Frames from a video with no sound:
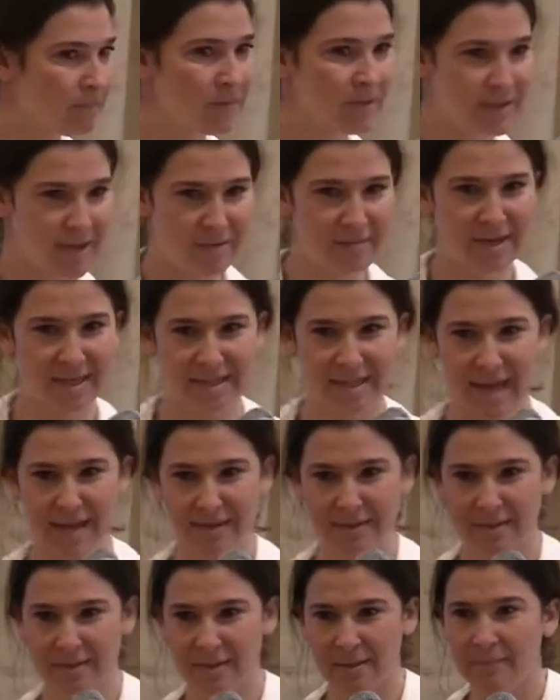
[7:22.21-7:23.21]
Does that make
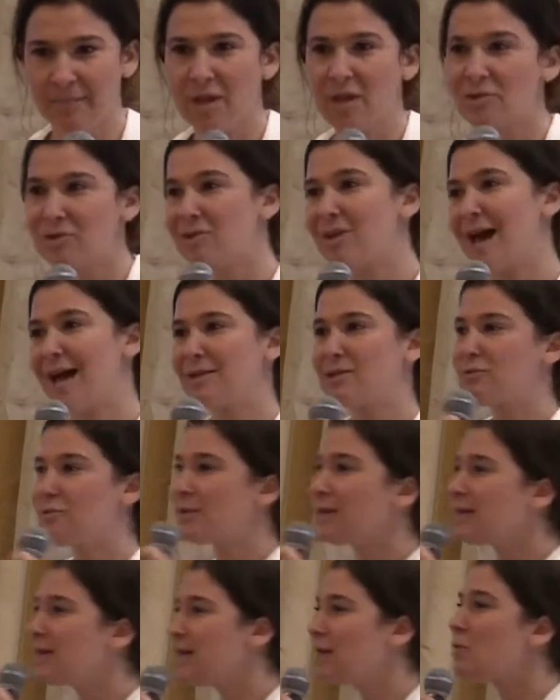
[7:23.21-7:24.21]
sense? So that's
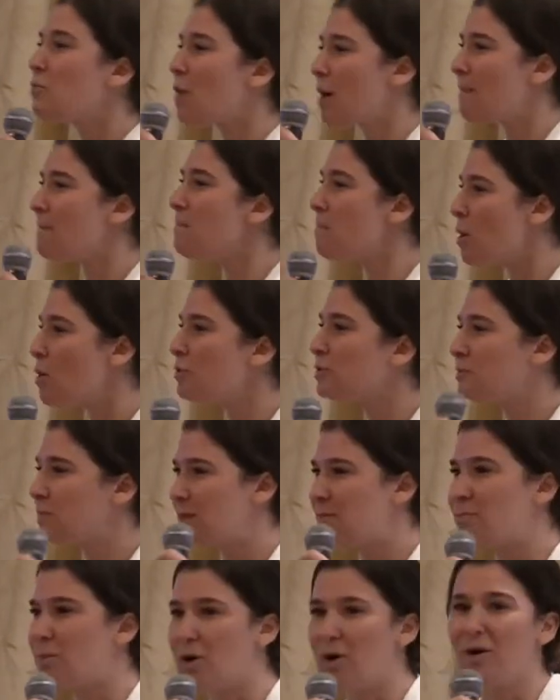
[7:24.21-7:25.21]
really what most
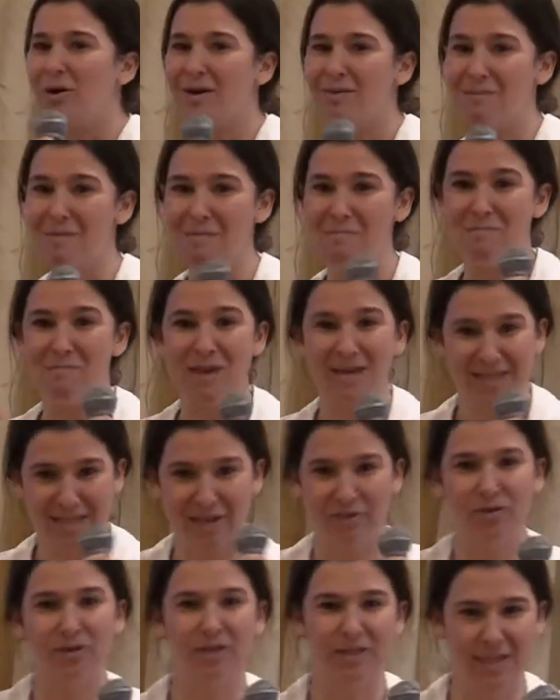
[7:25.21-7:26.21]
people
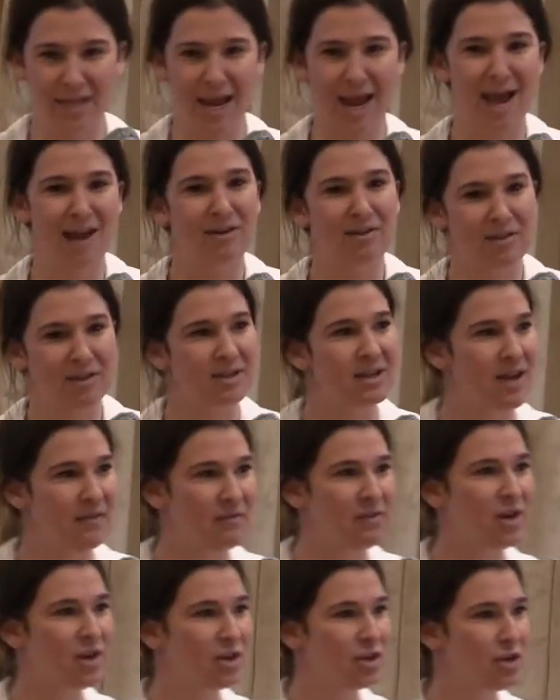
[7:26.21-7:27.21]
misunderstand the
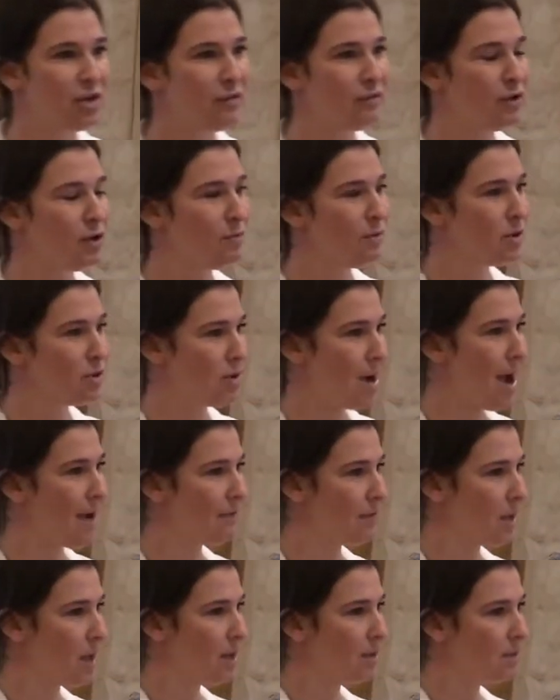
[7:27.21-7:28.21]
definition of human
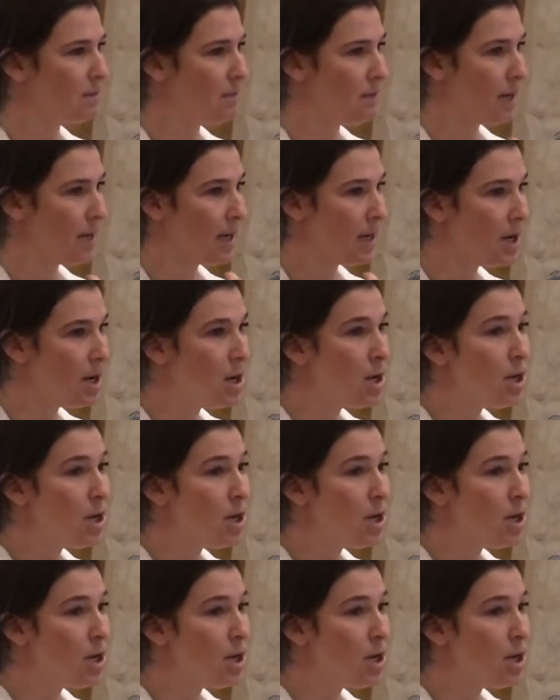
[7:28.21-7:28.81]
trafficking to be.